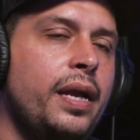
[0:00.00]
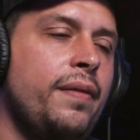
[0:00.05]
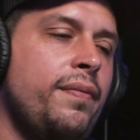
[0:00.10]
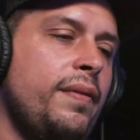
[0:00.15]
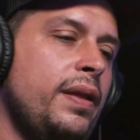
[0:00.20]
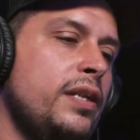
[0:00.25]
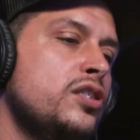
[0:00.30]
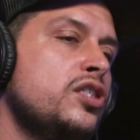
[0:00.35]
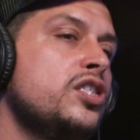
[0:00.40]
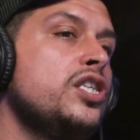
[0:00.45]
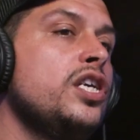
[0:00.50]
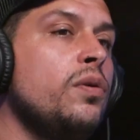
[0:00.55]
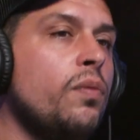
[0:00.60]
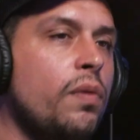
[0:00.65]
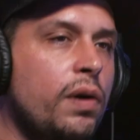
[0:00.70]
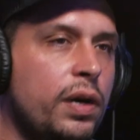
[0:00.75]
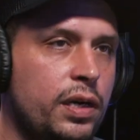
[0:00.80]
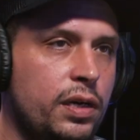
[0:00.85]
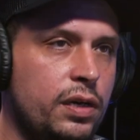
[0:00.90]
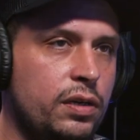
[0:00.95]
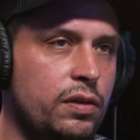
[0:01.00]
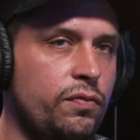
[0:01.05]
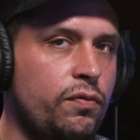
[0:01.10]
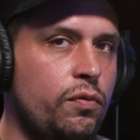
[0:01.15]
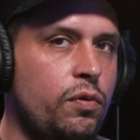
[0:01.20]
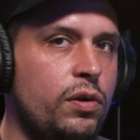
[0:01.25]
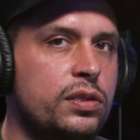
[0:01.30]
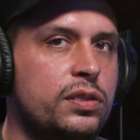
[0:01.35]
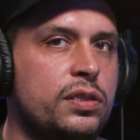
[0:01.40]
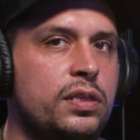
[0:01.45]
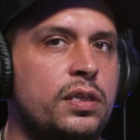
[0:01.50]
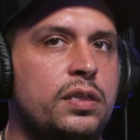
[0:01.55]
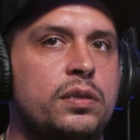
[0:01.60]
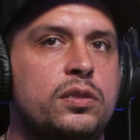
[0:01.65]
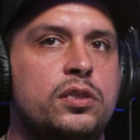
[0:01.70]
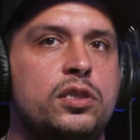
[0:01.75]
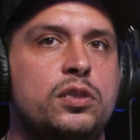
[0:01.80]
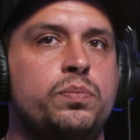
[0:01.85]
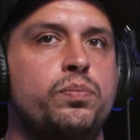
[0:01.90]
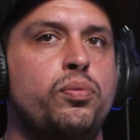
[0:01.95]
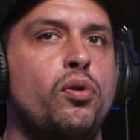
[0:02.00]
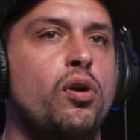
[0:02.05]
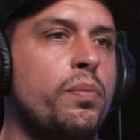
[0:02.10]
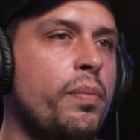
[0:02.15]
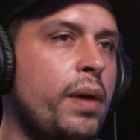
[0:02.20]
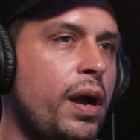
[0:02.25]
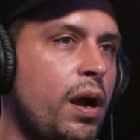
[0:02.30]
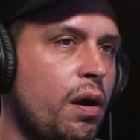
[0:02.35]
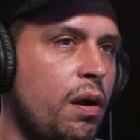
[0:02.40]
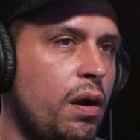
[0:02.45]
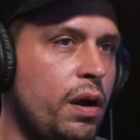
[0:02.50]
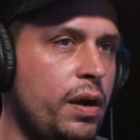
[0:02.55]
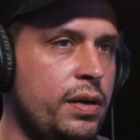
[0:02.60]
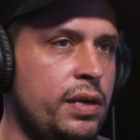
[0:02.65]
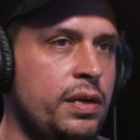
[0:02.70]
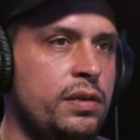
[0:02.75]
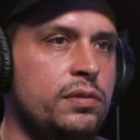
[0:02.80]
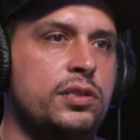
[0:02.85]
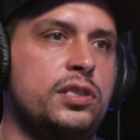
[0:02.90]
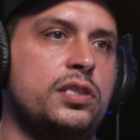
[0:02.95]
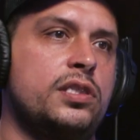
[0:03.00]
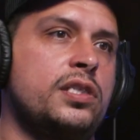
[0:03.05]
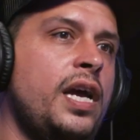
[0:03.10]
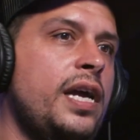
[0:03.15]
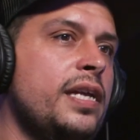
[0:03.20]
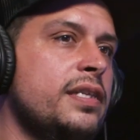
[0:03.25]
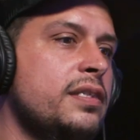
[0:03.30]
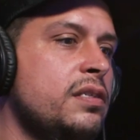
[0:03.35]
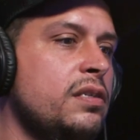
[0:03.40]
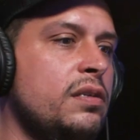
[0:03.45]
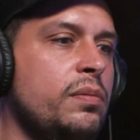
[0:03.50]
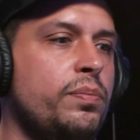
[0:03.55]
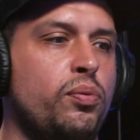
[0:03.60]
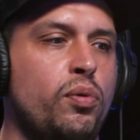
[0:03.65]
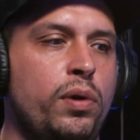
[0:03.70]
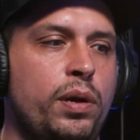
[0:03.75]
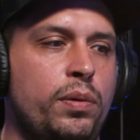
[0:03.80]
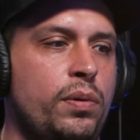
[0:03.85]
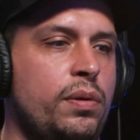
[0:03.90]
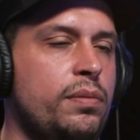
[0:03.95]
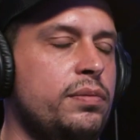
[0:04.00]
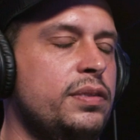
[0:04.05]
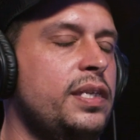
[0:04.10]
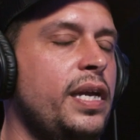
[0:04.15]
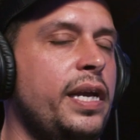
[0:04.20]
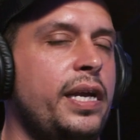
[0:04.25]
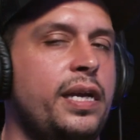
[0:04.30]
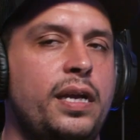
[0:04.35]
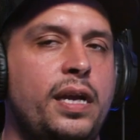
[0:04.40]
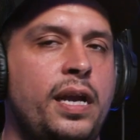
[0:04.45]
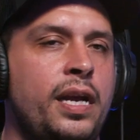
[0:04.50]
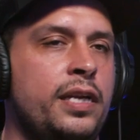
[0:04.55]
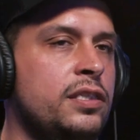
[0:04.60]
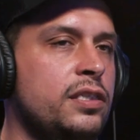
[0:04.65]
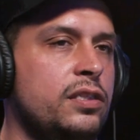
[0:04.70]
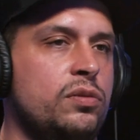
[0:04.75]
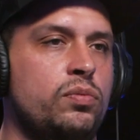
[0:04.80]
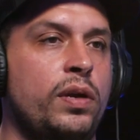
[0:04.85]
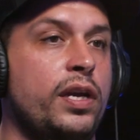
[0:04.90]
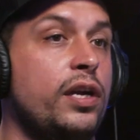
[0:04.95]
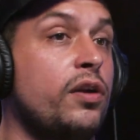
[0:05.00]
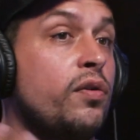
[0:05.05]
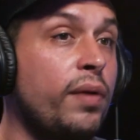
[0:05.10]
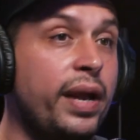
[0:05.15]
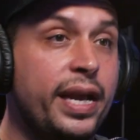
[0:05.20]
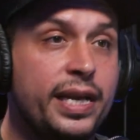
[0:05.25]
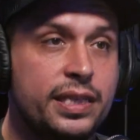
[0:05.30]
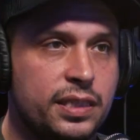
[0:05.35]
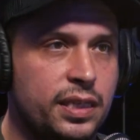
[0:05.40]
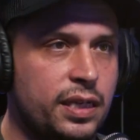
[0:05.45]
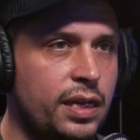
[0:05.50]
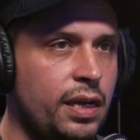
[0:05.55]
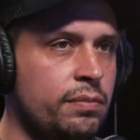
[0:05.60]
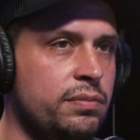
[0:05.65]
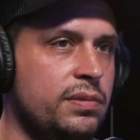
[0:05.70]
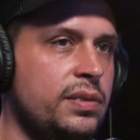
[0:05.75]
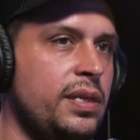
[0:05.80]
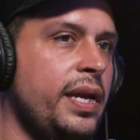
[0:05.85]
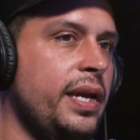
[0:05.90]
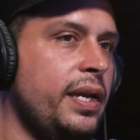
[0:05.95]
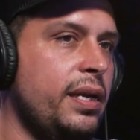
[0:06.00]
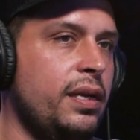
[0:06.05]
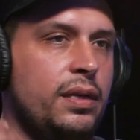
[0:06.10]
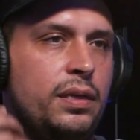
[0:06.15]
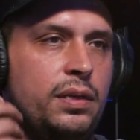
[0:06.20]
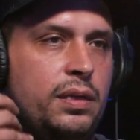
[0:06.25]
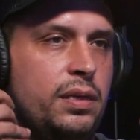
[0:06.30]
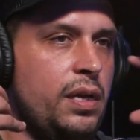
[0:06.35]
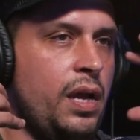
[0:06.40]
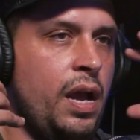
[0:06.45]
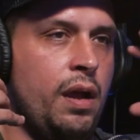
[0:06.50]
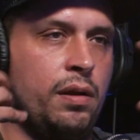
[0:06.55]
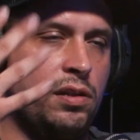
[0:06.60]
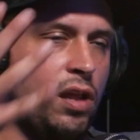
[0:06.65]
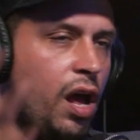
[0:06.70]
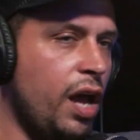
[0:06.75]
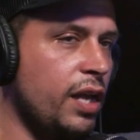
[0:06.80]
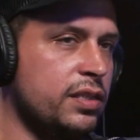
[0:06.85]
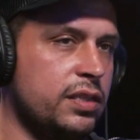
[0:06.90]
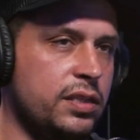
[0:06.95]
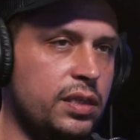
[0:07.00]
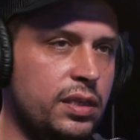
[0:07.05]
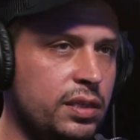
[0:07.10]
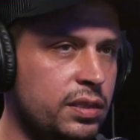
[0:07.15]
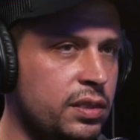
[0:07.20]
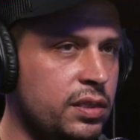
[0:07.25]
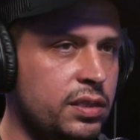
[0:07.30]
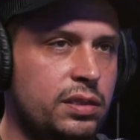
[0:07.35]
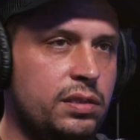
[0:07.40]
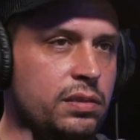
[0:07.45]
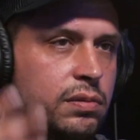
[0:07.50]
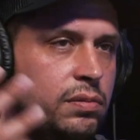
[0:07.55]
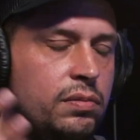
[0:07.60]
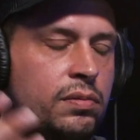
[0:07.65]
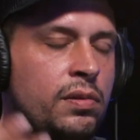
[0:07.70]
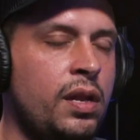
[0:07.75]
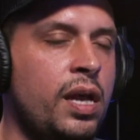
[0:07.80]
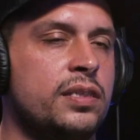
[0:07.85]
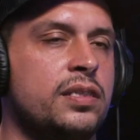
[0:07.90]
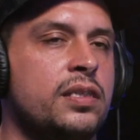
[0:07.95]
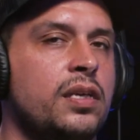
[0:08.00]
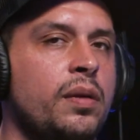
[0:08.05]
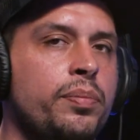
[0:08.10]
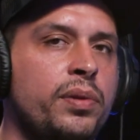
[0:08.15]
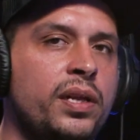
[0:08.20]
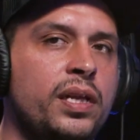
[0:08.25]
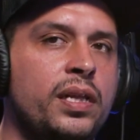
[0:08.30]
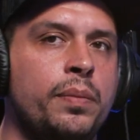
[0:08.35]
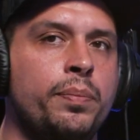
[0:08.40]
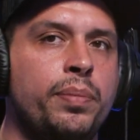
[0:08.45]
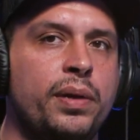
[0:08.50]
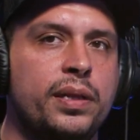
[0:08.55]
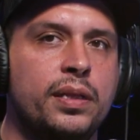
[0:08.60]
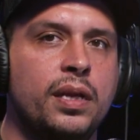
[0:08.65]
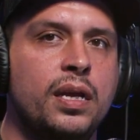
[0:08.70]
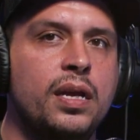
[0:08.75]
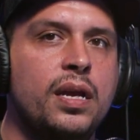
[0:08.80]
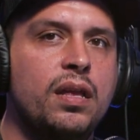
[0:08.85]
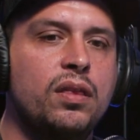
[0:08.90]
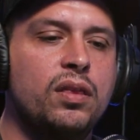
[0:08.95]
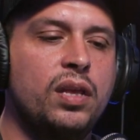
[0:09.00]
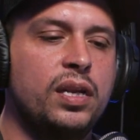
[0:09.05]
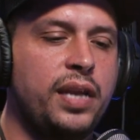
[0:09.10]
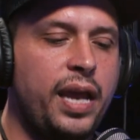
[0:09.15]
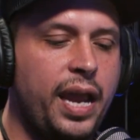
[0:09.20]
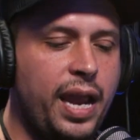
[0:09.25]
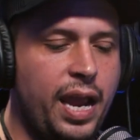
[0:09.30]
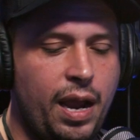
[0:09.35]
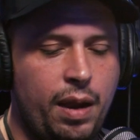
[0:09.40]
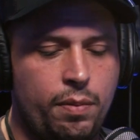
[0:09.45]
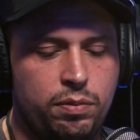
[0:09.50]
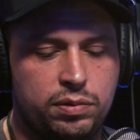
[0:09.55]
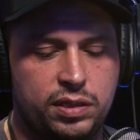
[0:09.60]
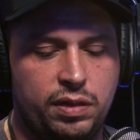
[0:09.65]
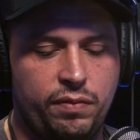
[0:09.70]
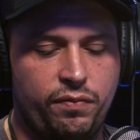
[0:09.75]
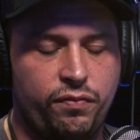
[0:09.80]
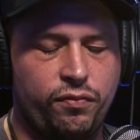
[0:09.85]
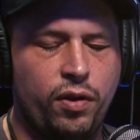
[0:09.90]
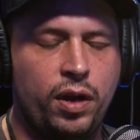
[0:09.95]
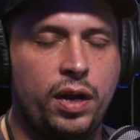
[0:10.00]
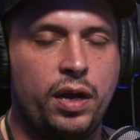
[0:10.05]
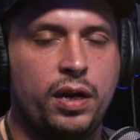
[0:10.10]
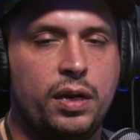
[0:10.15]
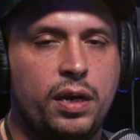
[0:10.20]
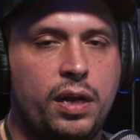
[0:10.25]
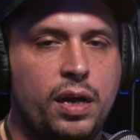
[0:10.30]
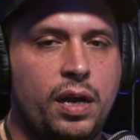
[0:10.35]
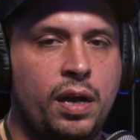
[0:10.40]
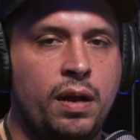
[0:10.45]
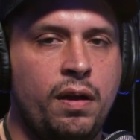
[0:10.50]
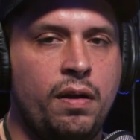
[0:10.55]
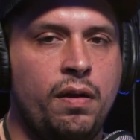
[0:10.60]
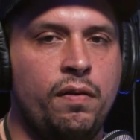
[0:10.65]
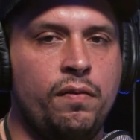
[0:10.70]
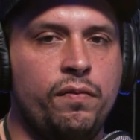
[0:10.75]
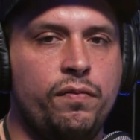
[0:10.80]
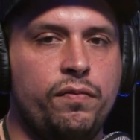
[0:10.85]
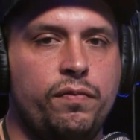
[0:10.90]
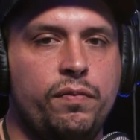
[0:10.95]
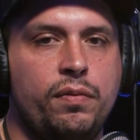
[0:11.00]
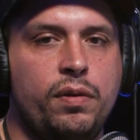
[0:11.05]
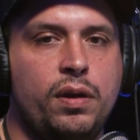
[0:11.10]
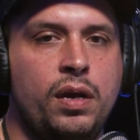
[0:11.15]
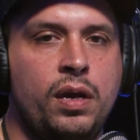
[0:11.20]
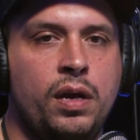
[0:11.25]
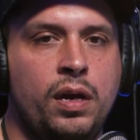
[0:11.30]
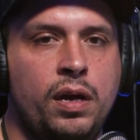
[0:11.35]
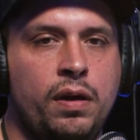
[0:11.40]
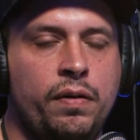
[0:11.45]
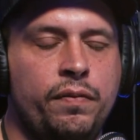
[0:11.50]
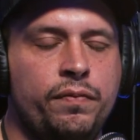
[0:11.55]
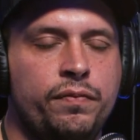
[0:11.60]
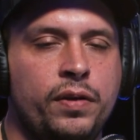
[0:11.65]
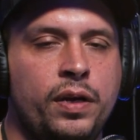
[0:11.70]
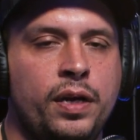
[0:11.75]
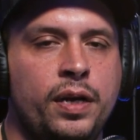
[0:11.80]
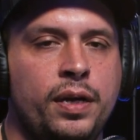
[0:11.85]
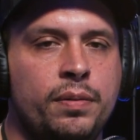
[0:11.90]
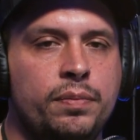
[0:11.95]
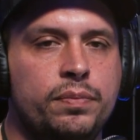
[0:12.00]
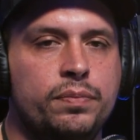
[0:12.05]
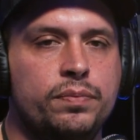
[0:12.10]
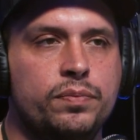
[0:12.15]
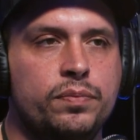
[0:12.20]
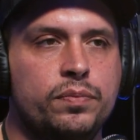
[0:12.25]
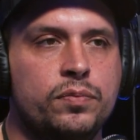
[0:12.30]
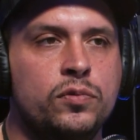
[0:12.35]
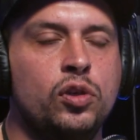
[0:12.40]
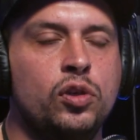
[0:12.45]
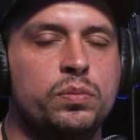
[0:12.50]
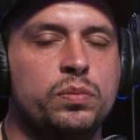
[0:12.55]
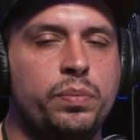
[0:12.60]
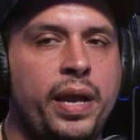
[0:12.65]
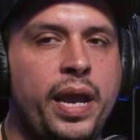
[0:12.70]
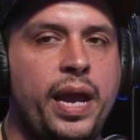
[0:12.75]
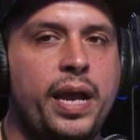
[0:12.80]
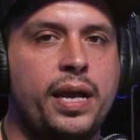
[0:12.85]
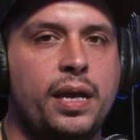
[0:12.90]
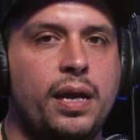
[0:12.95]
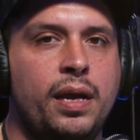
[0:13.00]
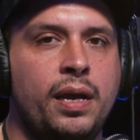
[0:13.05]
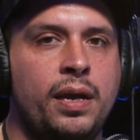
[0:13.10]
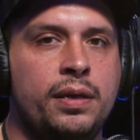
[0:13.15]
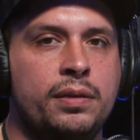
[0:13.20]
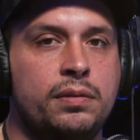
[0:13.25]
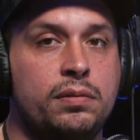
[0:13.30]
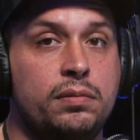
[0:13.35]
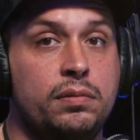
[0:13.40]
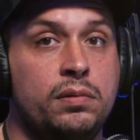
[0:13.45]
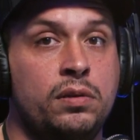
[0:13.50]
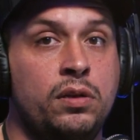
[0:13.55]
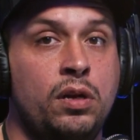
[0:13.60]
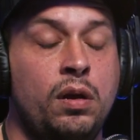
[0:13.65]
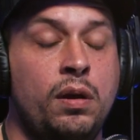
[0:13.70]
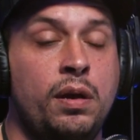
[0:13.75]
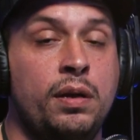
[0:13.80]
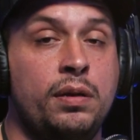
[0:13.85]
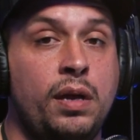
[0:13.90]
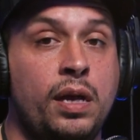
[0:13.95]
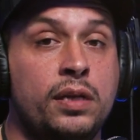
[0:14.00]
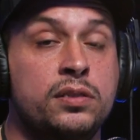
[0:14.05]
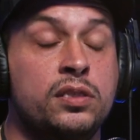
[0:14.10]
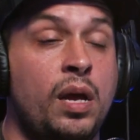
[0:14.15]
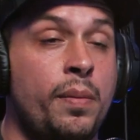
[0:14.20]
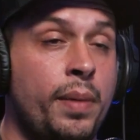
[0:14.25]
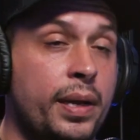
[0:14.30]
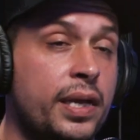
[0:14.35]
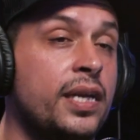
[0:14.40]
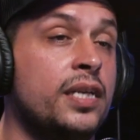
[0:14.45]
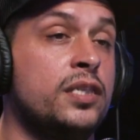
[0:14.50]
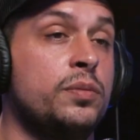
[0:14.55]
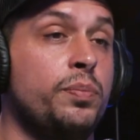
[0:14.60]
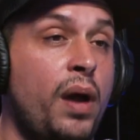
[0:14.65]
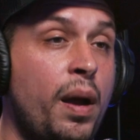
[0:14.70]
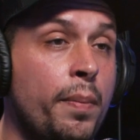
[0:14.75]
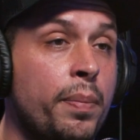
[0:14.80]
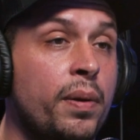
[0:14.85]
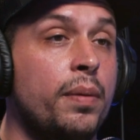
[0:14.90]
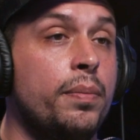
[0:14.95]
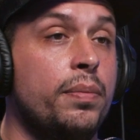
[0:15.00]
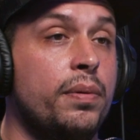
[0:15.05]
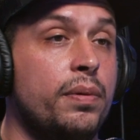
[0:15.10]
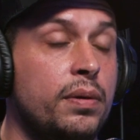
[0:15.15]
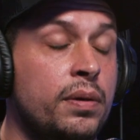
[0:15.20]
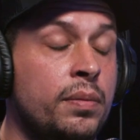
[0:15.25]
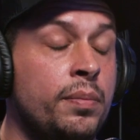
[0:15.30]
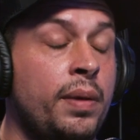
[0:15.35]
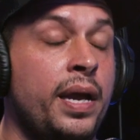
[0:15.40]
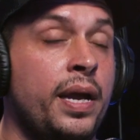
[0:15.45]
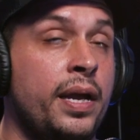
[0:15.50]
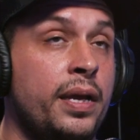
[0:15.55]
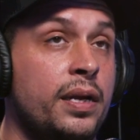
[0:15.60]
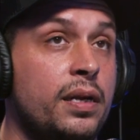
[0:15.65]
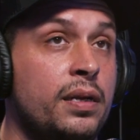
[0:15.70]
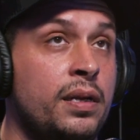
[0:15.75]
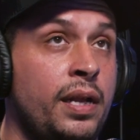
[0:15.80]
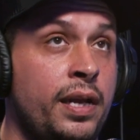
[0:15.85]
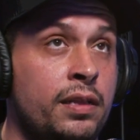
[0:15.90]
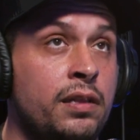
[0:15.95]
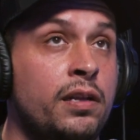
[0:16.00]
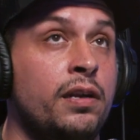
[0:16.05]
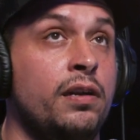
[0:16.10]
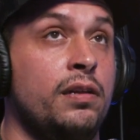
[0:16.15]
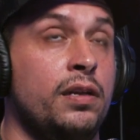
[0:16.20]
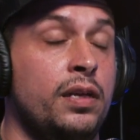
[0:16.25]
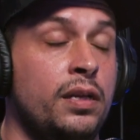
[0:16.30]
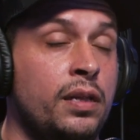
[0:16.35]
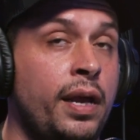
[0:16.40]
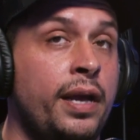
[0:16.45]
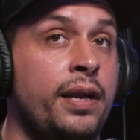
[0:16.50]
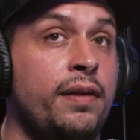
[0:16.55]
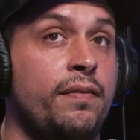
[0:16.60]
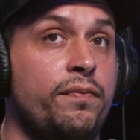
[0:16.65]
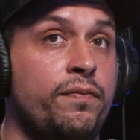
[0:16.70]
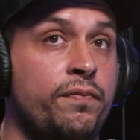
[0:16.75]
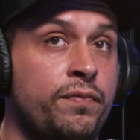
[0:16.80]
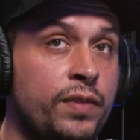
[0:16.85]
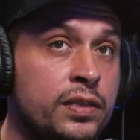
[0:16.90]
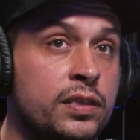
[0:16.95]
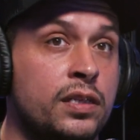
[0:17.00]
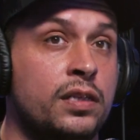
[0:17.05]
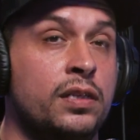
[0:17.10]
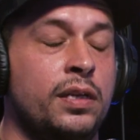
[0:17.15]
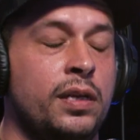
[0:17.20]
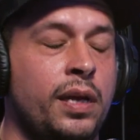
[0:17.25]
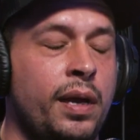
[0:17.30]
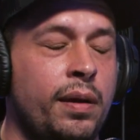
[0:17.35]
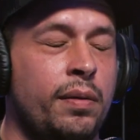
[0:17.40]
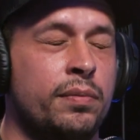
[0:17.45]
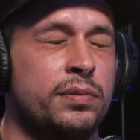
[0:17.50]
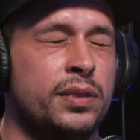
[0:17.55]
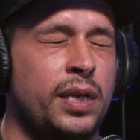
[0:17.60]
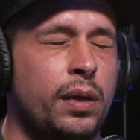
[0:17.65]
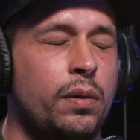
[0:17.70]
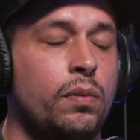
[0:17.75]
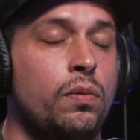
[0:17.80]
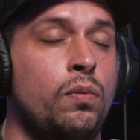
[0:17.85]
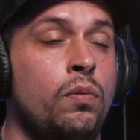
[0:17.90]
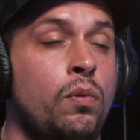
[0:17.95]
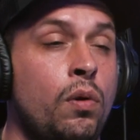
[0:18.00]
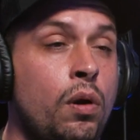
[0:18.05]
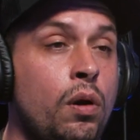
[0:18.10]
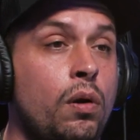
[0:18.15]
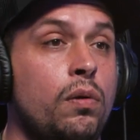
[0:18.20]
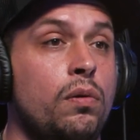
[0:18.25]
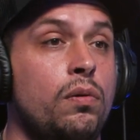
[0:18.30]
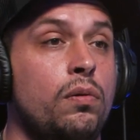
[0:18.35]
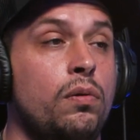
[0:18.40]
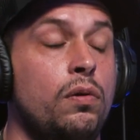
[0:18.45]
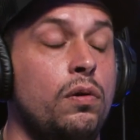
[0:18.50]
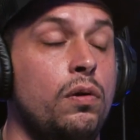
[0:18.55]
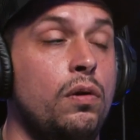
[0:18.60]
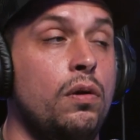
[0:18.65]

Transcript: And then she wanted a divorce, and it just broke my heart. And it just got to a point where it was like, I just went crazy. I was like, I lost it, just lost it completely. But the day I was in front of US Bank, I saw my kids pop up in my head, like literally, like physically, like I was like, whoa.